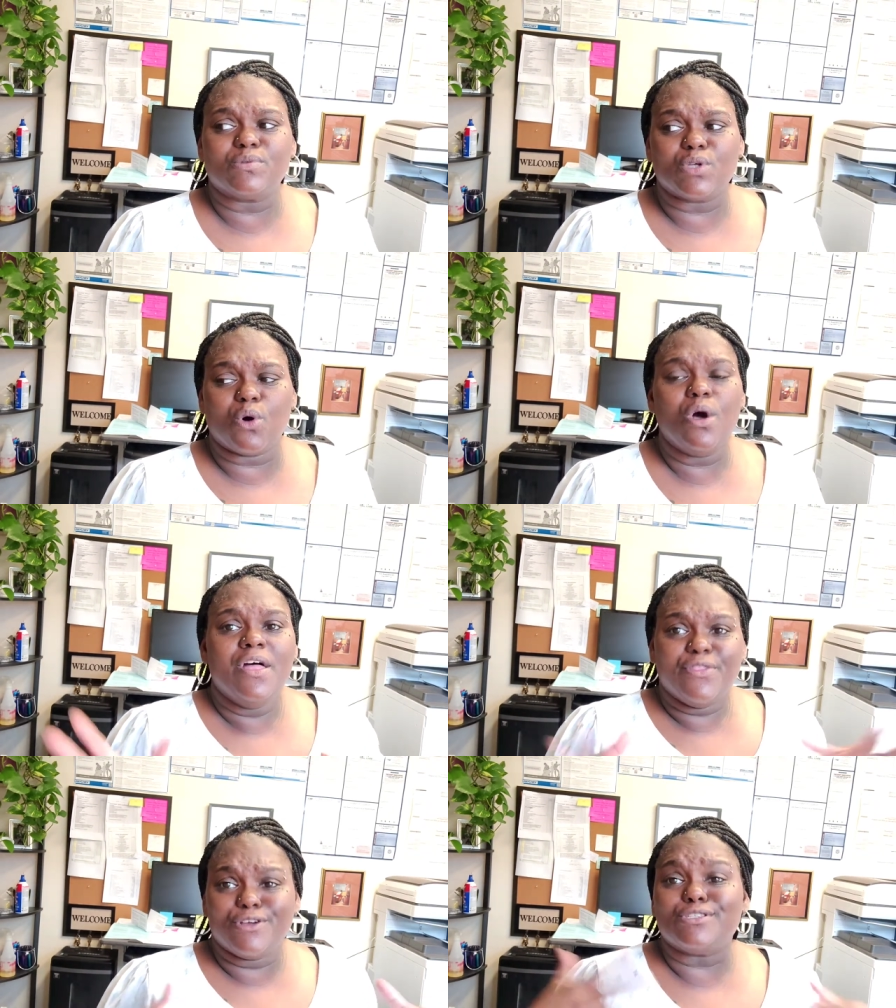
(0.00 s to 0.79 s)
So
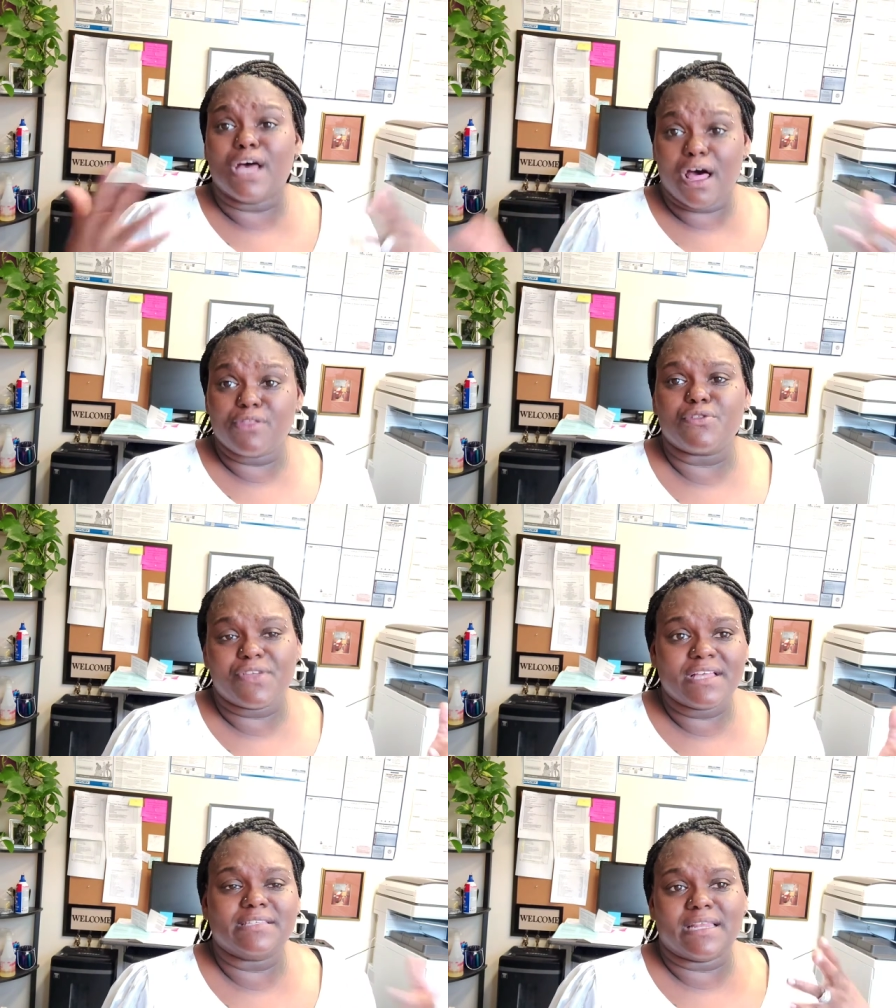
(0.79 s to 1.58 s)
there's other
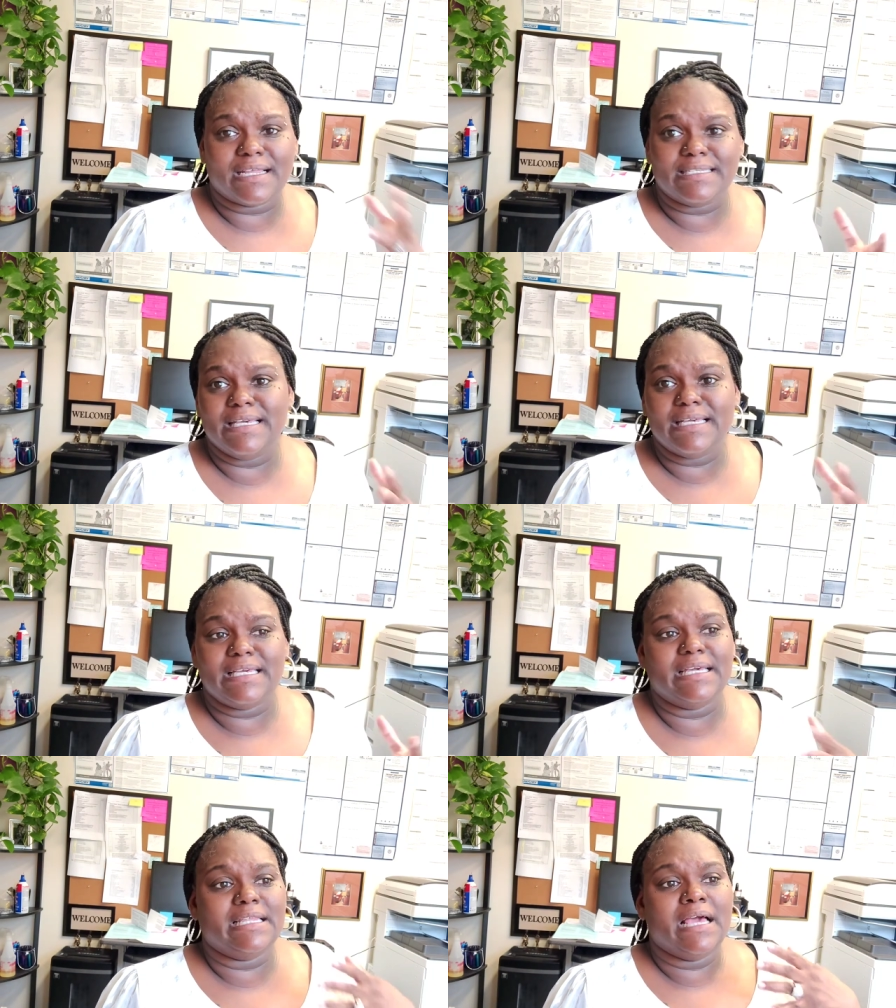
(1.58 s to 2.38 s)
things that I
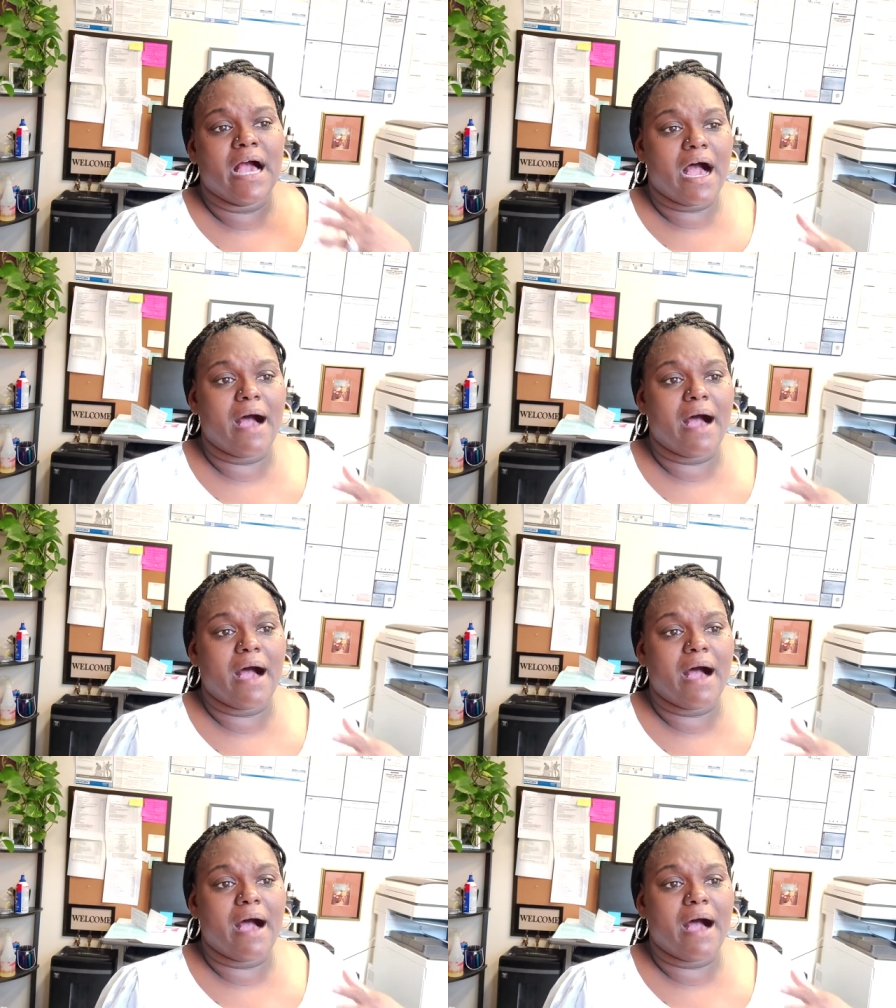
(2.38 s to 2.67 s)
did get.